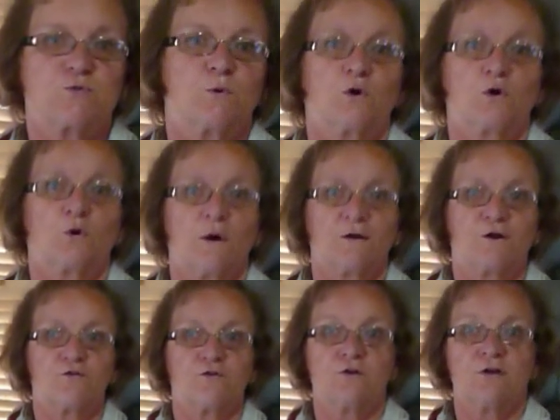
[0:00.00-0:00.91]
small and quite
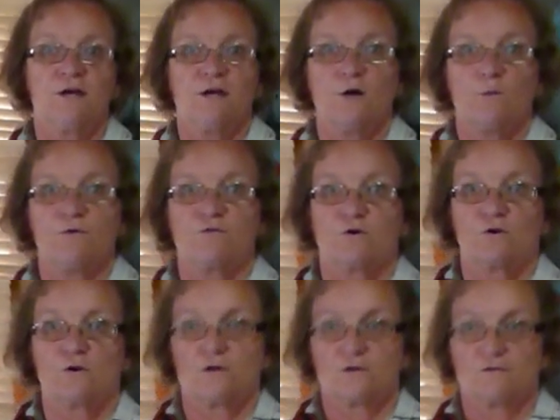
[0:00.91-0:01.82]
often we've
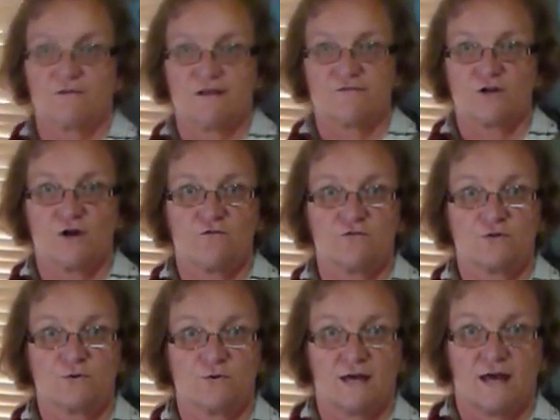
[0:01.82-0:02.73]
got a lot of leftover
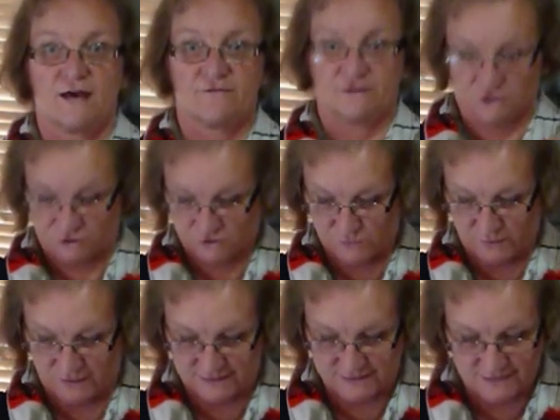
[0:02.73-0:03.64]
two and a half inch
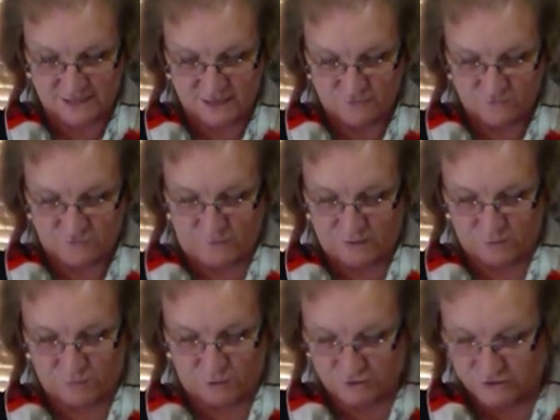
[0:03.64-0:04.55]
squares from
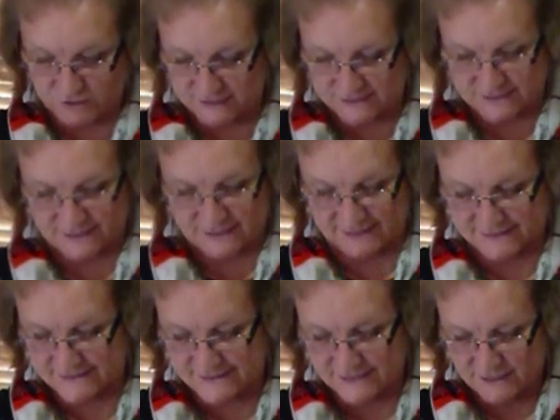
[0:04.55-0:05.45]
other projects and
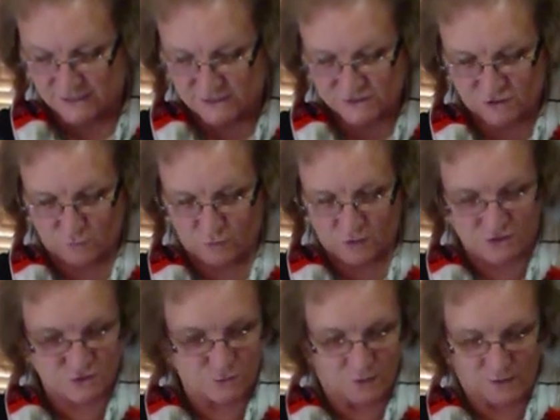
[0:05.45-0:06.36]
things so it
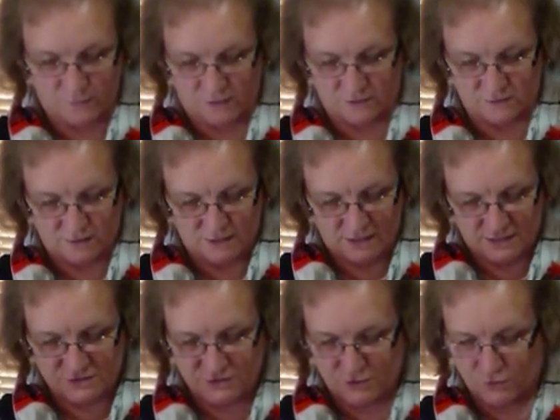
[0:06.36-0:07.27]
works quite well
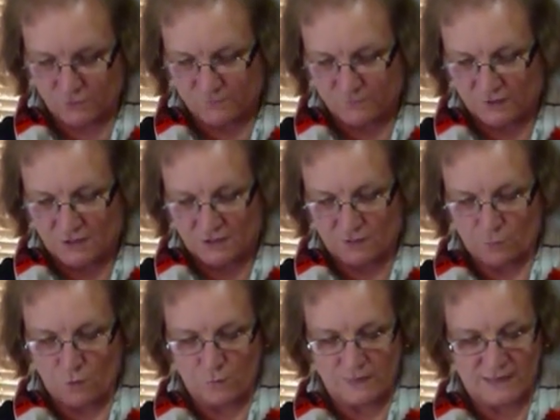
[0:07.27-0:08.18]
so
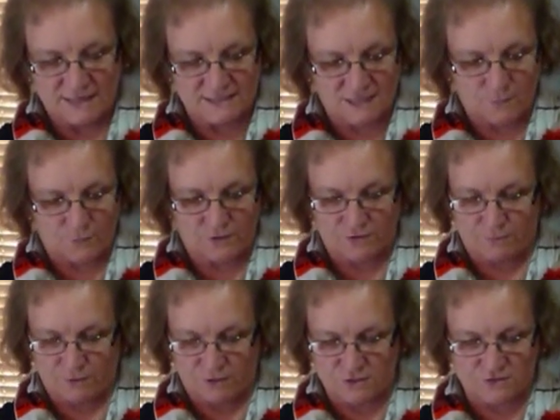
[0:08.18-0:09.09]
what we end up
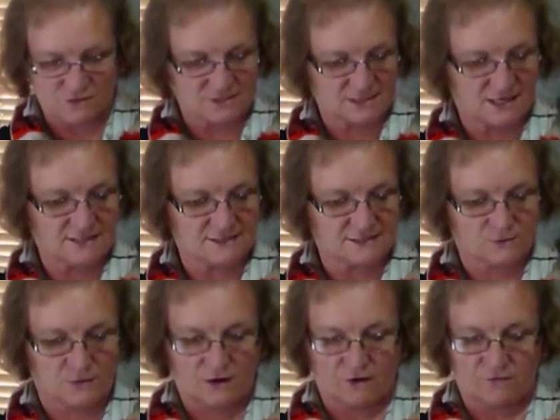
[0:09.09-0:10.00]
with because of the size
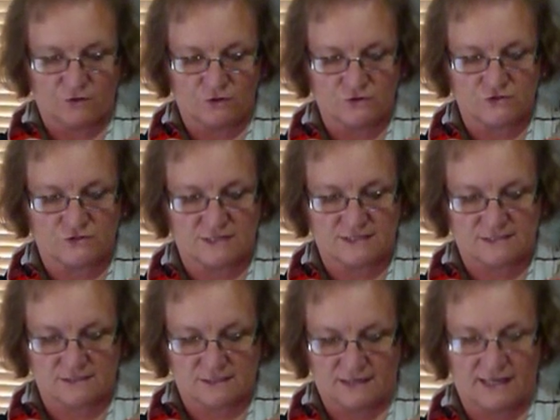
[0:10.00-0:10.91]
square I've used
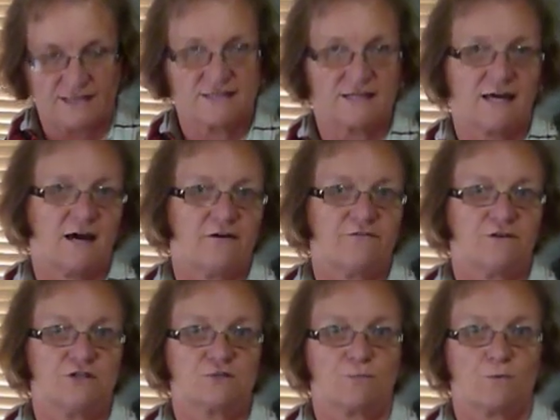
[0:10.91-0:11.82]
is an eight and a half
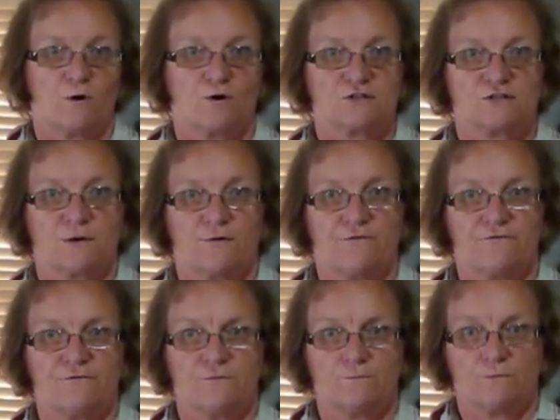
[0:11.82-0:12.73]
inch block so if
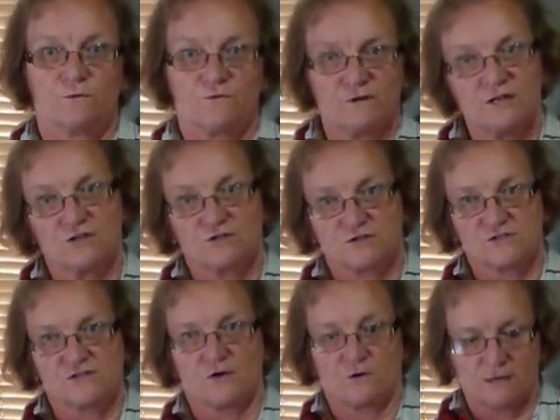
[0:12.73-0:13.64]
finished
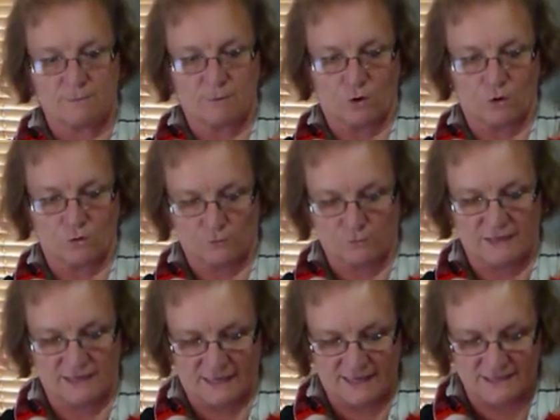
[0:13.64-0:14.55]
sewn in block it will
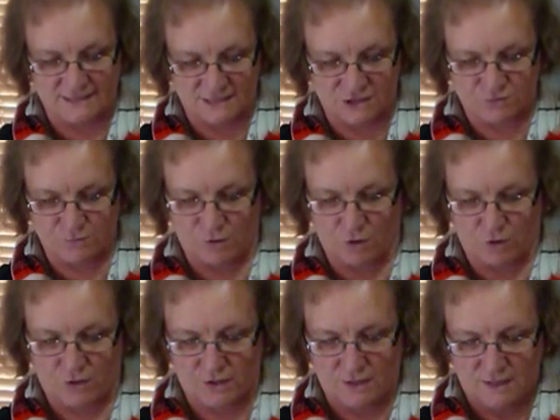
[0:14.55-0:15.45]
be an eight inch
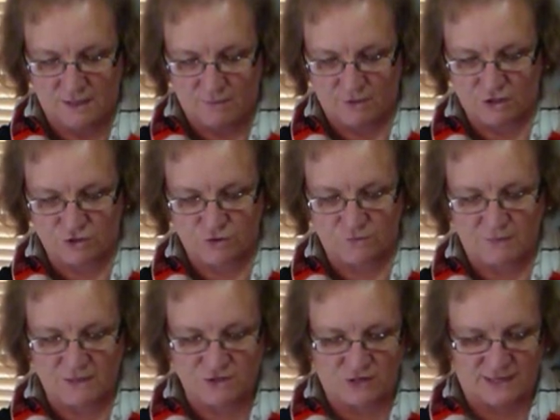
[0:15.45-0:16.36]
block but it should
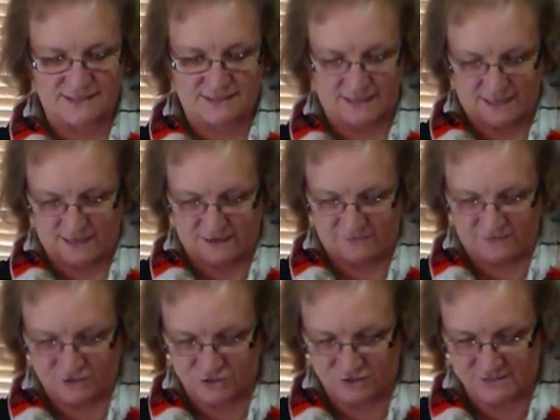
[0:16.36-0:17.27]
measure eight and a half
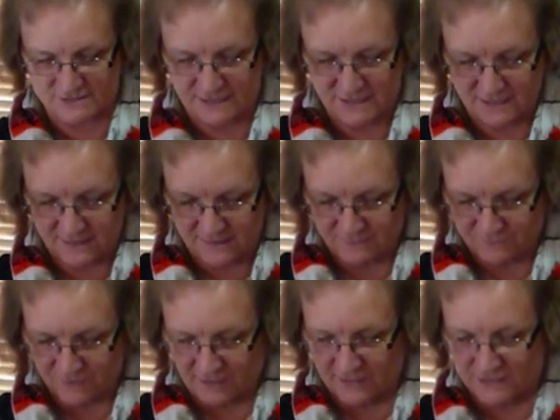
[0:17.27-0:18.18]
inches
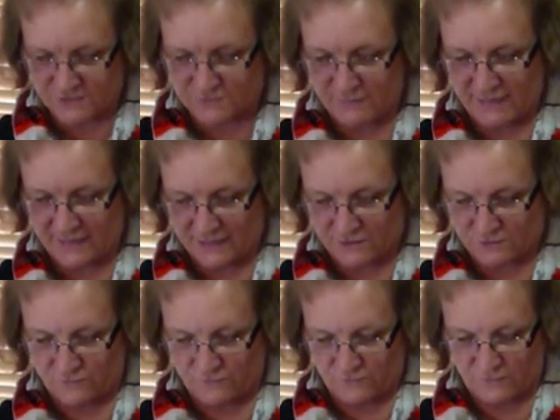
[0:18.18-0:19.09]
and it's made out
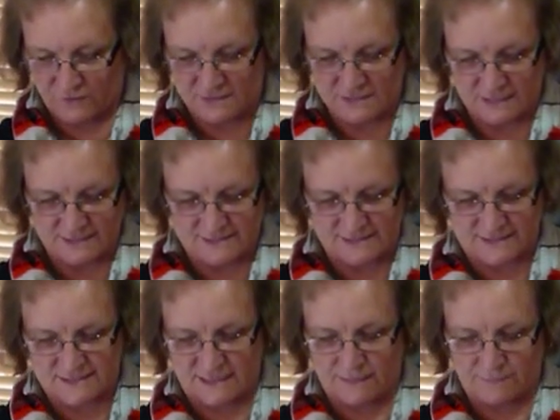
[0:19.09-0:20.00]
of it's like a
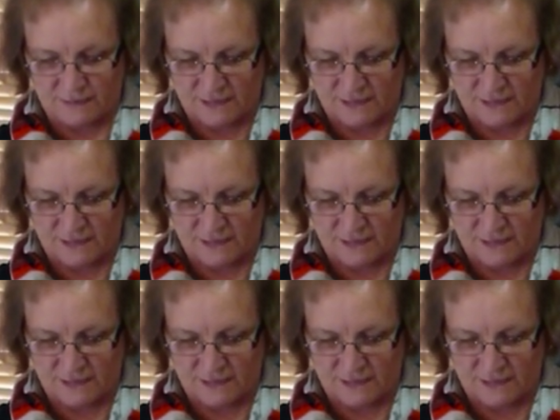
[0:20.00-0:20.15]
16